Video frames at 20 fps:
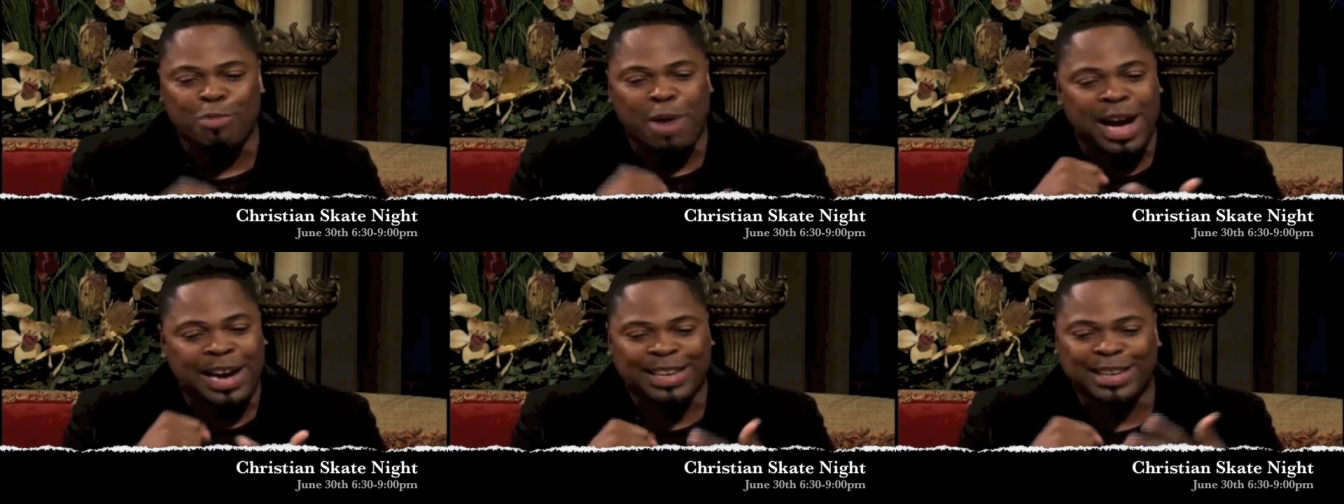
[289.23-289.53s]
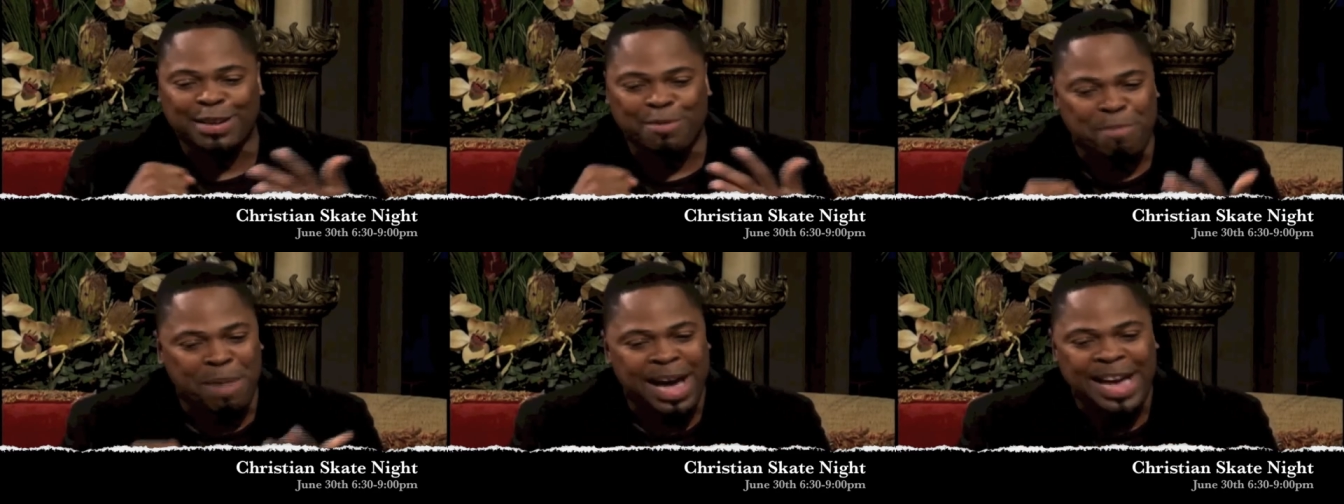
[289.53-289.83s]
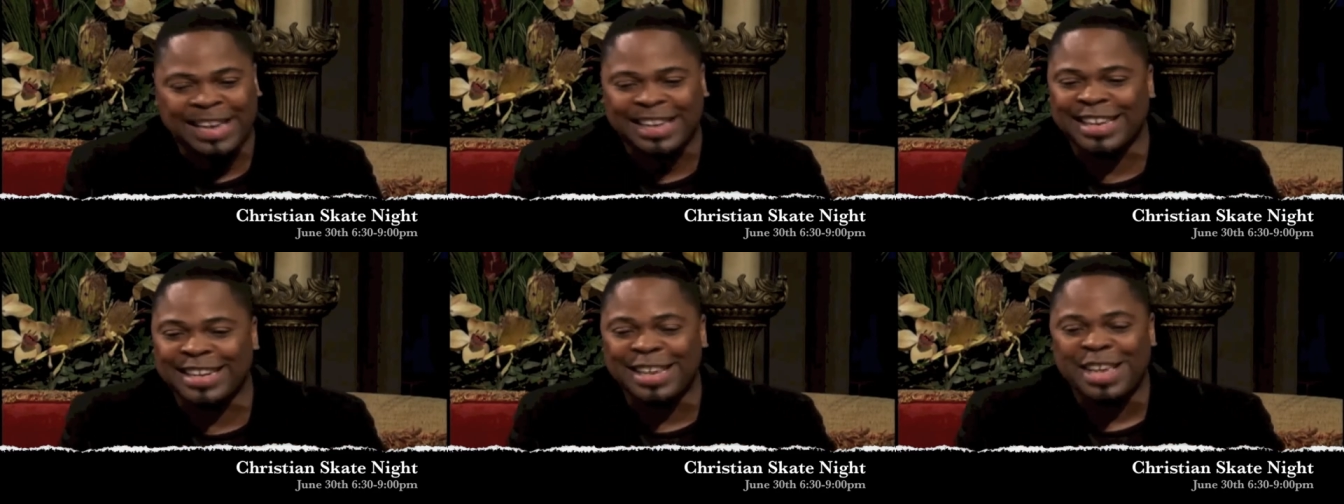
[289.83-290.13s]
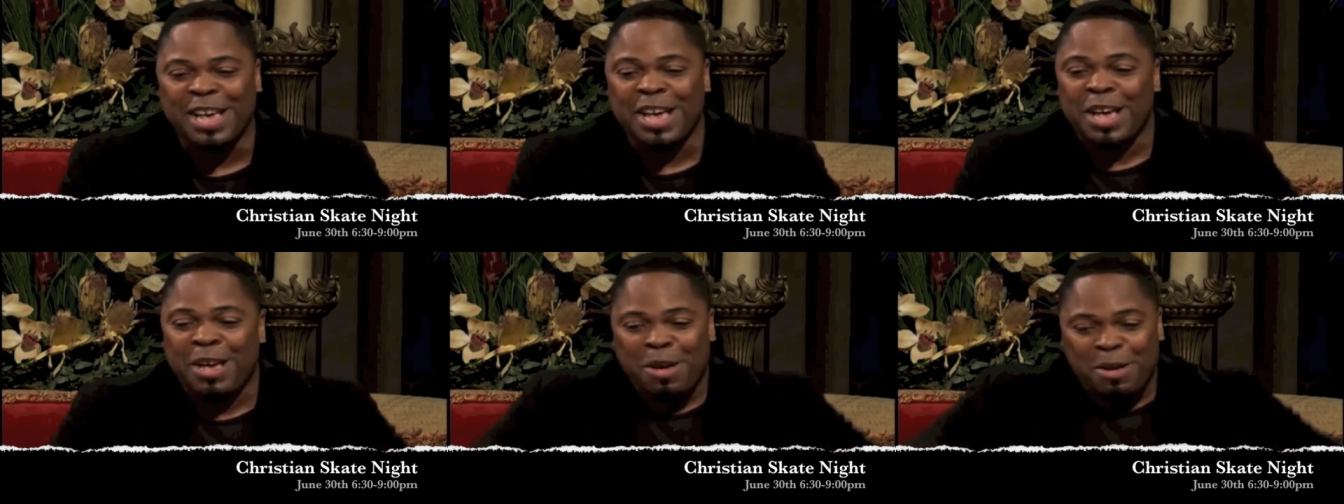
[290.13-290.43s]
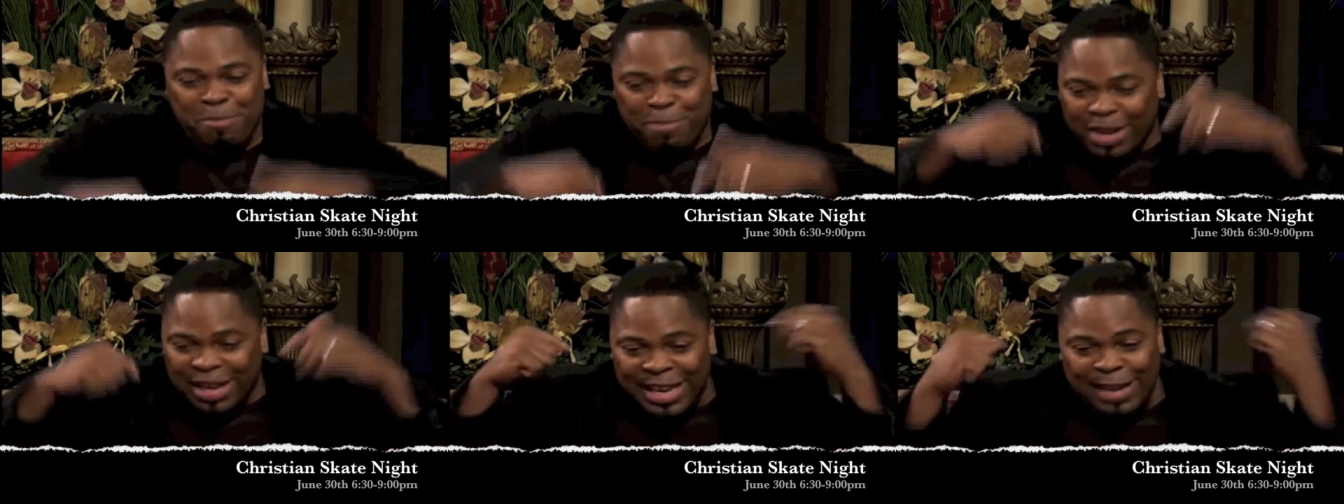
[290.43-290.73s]
rocking the mic and
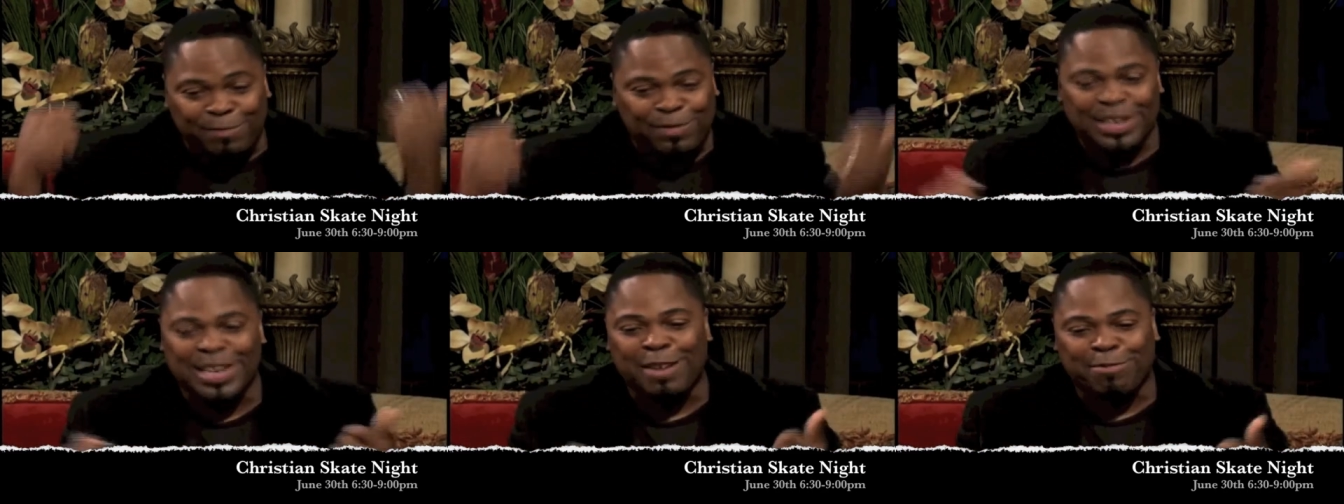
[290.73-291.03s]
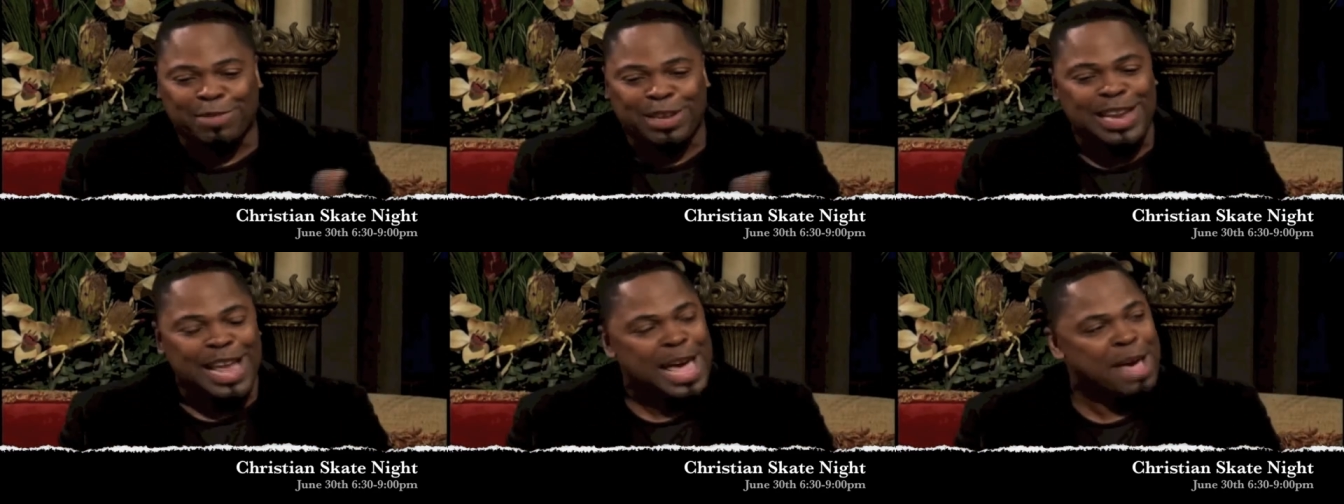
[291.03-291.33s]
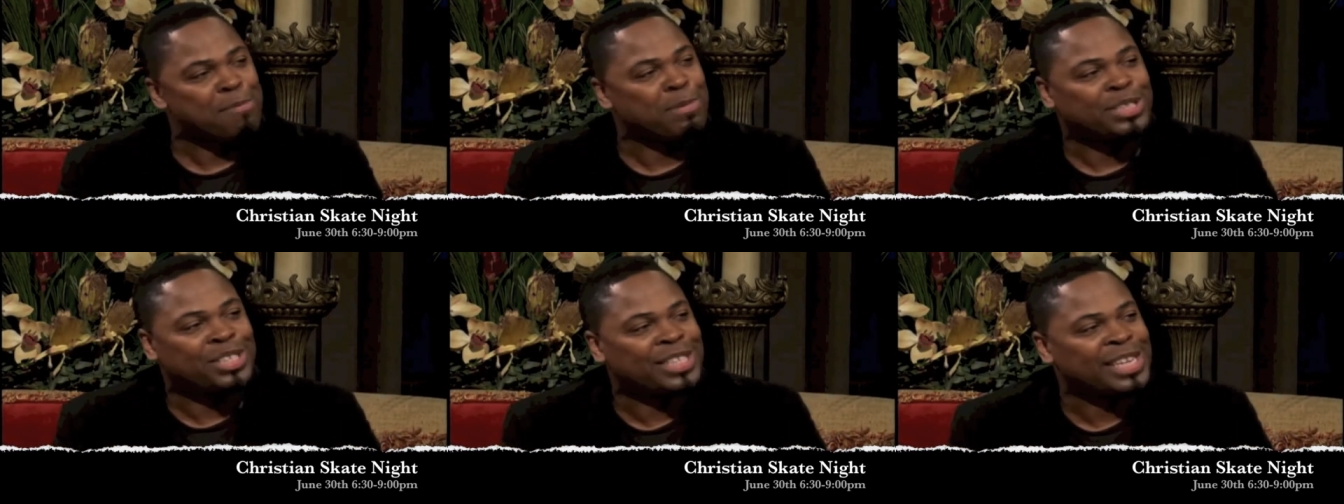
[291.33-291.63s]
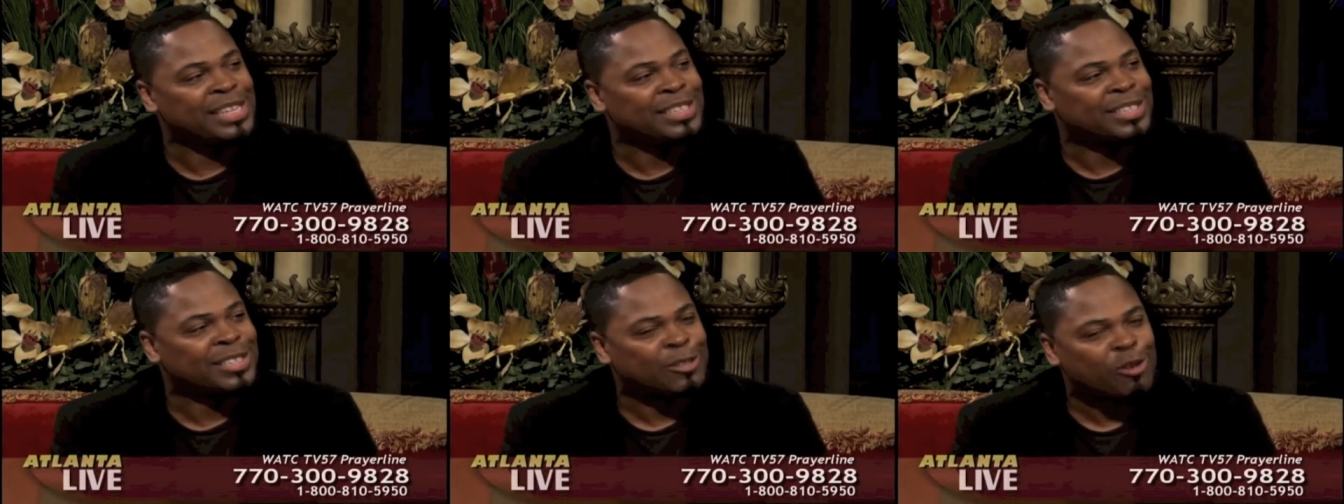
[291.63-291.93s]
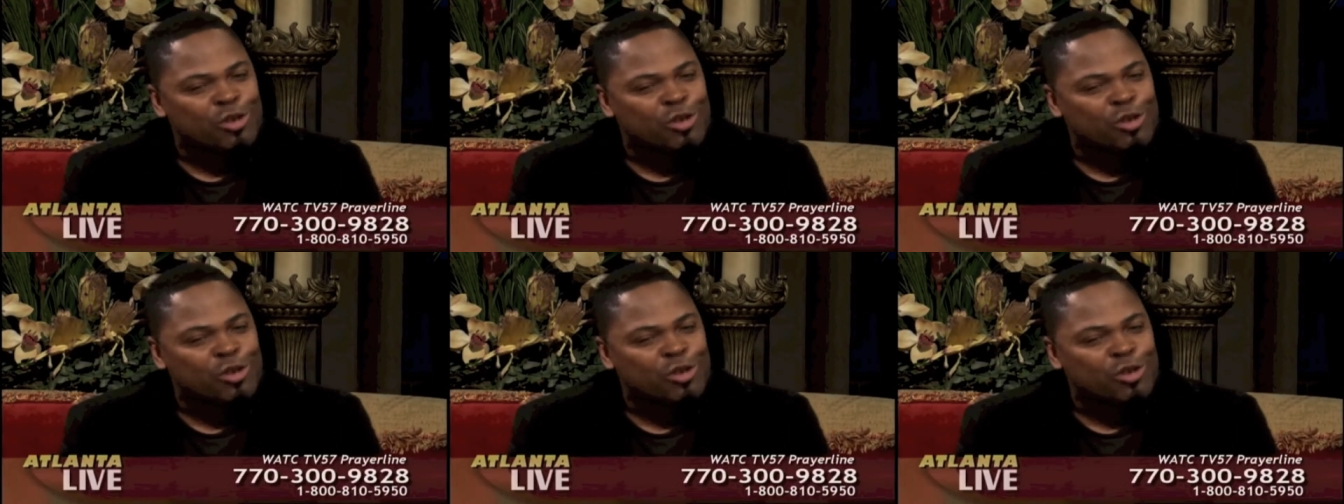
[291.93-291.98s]
lifting up the name of Jesus.